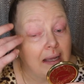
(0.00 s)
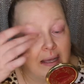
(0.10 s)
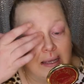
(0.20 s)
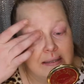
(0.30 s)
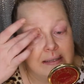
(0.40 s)

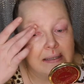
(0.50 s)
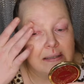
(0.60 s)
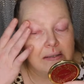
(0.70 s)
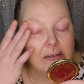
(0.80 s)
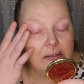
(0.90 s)
eyes
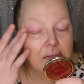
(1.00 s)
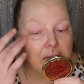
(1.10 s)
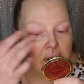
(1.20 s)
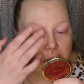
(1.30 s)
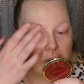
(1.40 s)
is
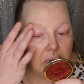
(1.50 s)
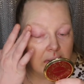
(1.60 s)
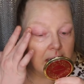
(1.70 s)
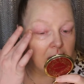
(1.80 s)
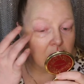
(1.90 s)
so
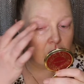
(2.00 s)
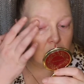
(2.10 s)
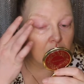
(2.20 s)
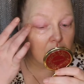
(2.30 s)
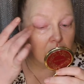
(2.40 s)

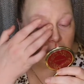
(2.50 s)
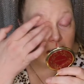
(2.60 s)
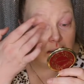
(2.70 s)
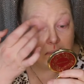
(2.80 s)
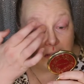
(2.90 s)

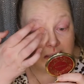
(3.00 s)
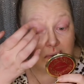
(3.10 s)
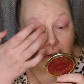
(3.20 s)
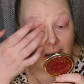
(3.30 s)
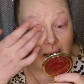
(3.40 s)
incredibly
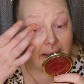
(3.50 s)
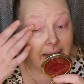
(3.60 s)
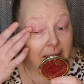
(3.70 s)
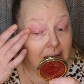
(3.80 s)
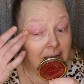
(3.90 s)
dry.